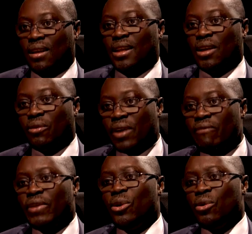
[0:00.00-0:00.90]

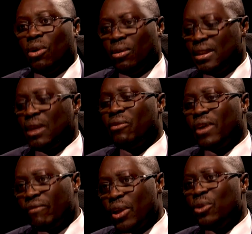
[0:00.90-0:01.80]
The
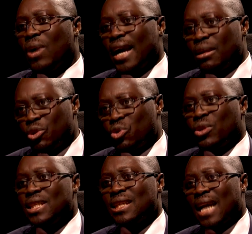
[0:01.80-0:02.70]
Revenue
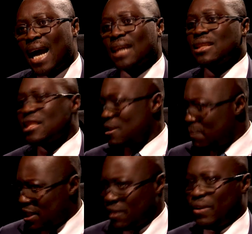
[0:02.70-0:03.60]
Administration Act is
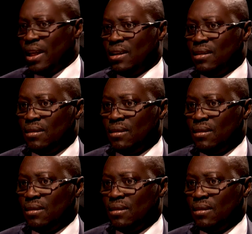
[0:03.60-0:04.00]
specific.